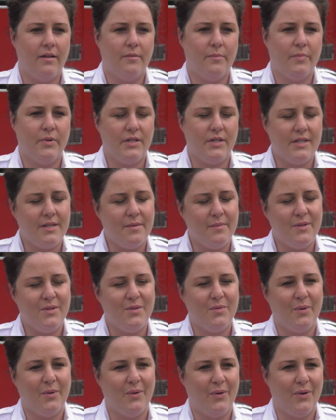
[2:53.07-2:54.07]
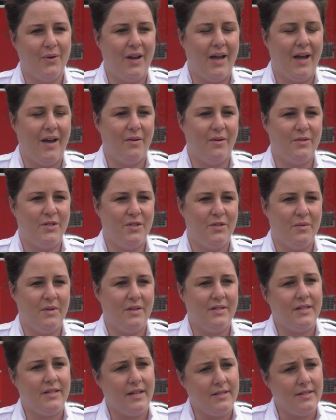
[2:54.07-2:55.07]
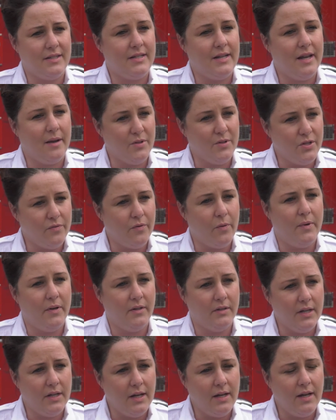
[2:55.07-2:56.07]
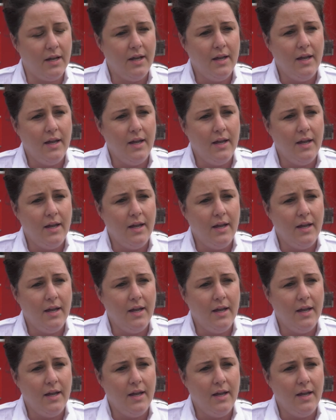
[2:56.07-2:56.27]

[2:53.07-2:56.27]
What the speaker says: participants will learn how to assess the damage of a building